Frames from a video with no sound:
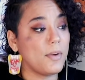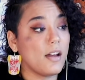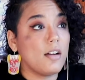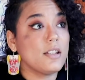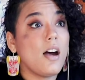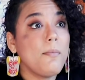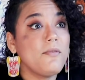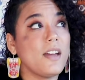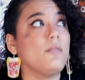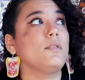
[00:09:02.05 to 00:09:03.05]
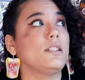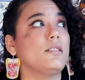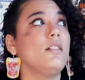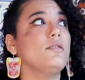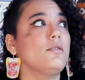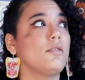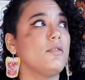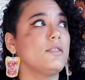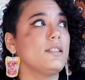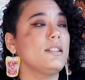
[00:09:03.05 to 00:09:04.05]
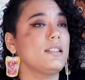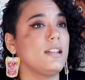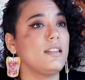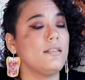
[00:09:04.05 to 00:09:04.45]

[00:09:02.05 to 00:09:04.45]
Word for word: But on top of that, which is also gross, is like